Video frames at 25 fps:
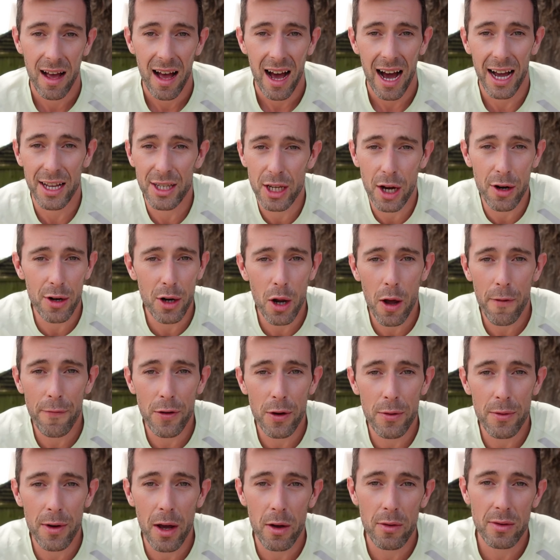I don't know if
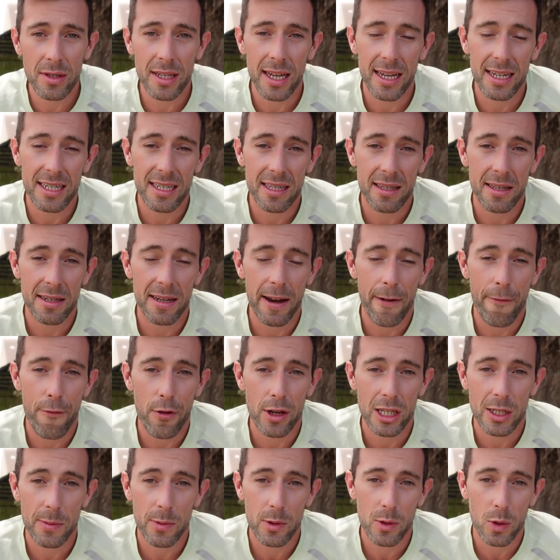you noticed the
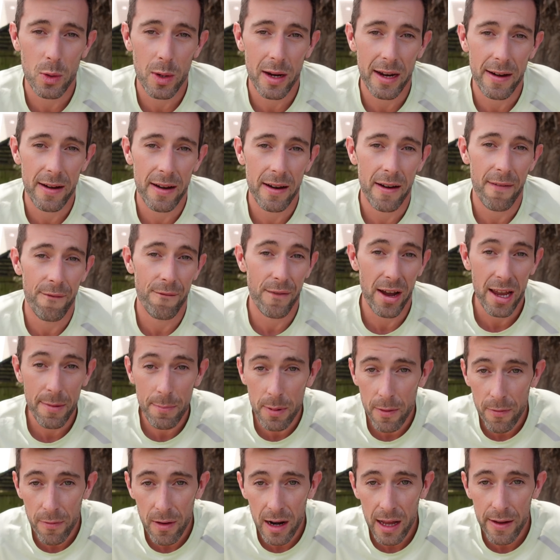difference between
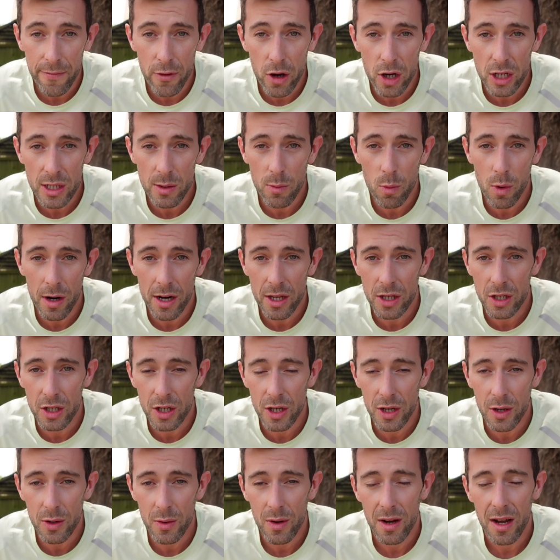Vaporfly version 1 and
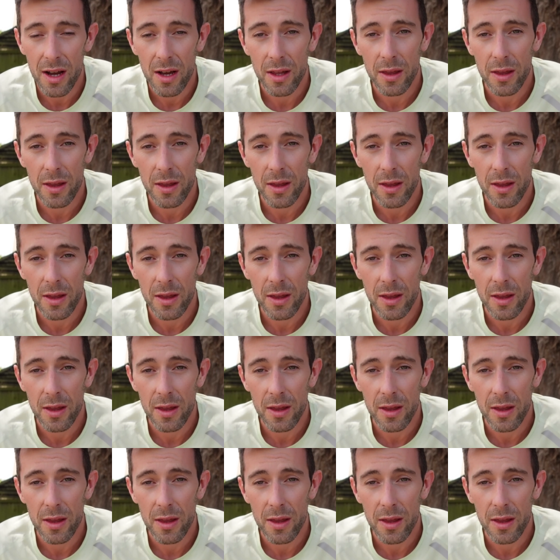2.